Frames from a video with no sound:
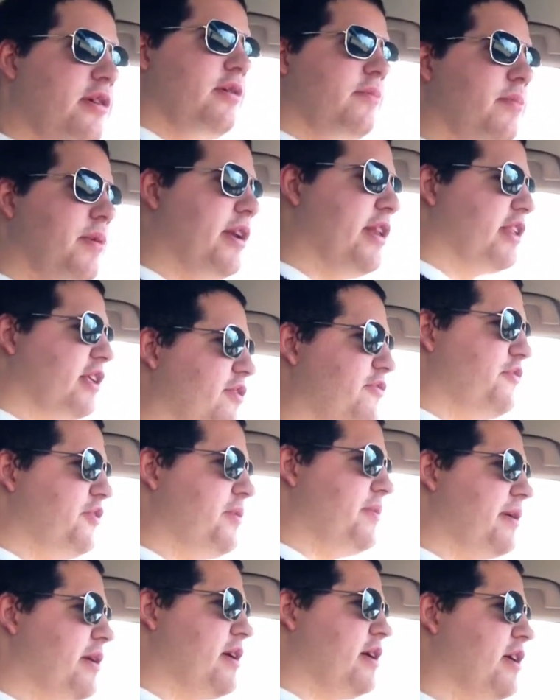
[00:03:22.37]
But it's
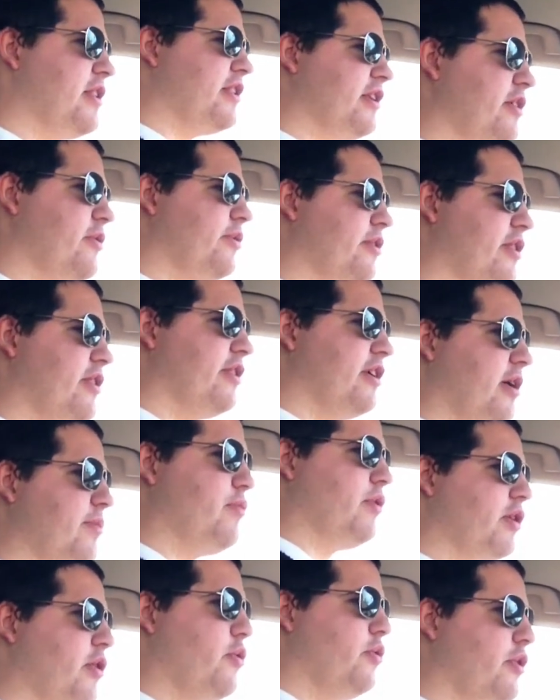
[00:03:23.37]
converted cost still what's in the top
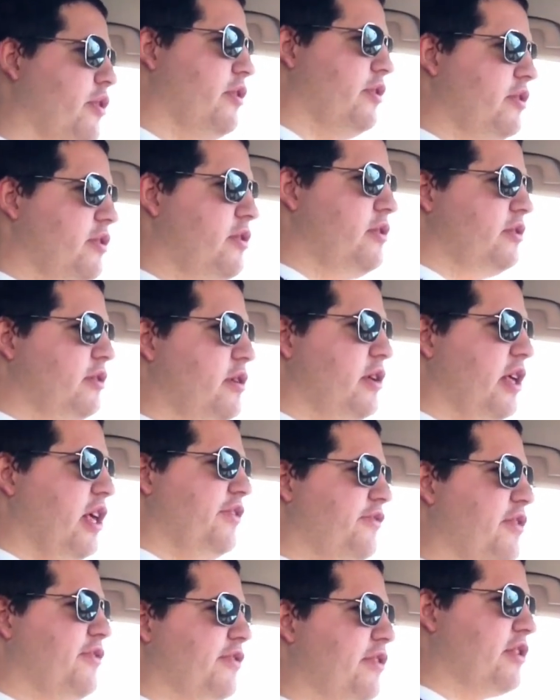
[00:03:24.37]
right corner,
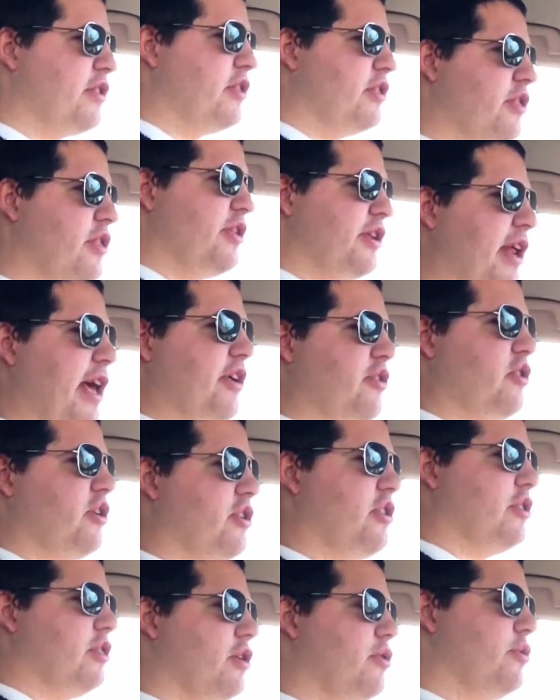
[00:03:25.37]
even if the dash
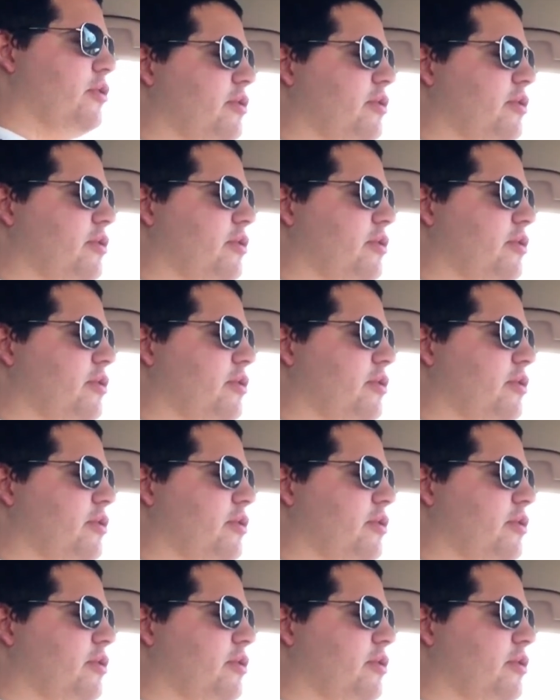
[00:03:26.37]
cost is lower.